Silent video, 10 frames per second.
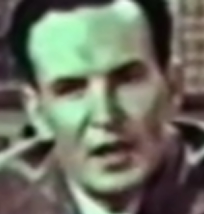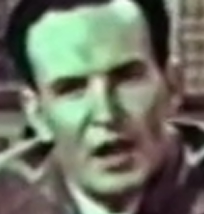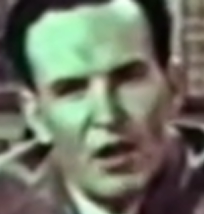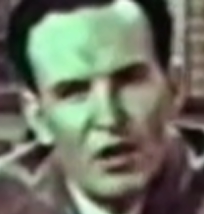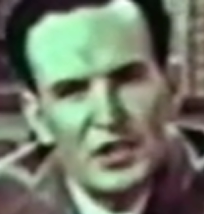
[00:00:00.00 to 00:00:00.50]

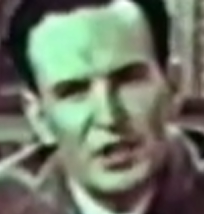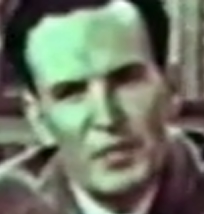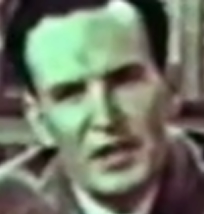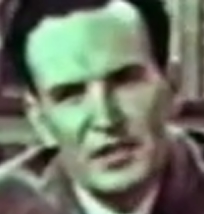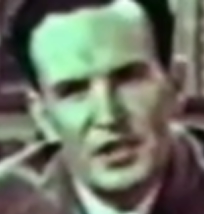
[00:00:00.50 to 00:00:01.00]
How long has it
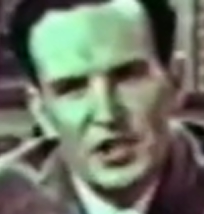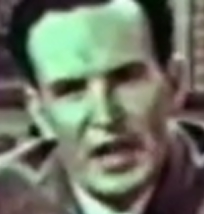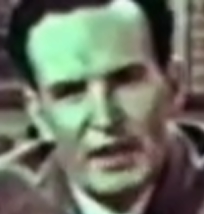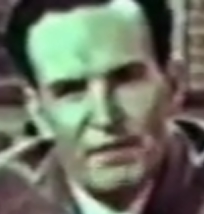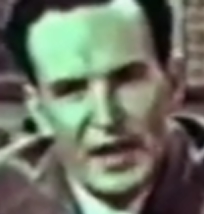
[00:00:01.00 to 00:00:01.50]
been since you
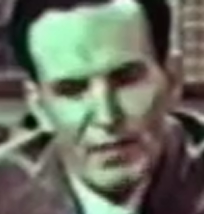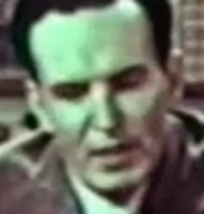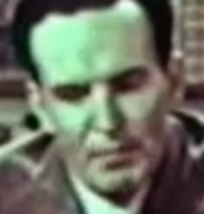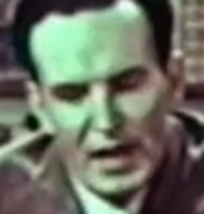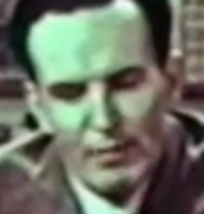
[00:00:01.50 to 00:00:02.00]
had
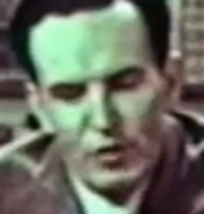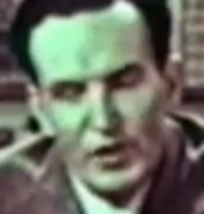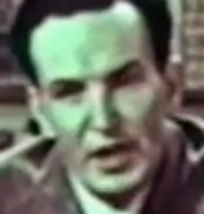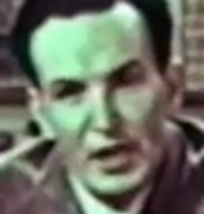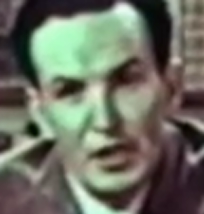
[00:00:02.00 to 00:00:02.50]
family Bible
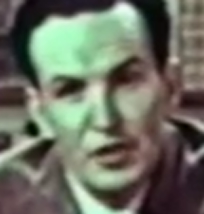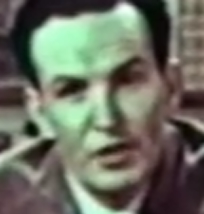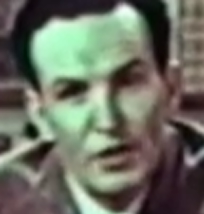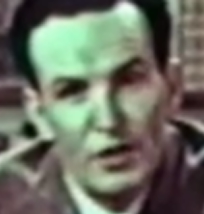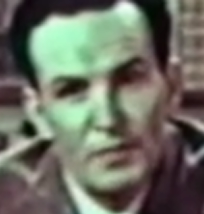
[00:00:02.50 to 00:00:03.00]
reading in your
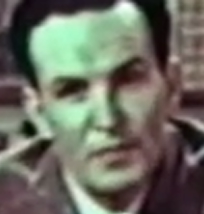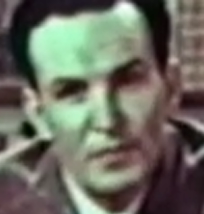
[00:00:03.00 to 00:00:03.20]
home?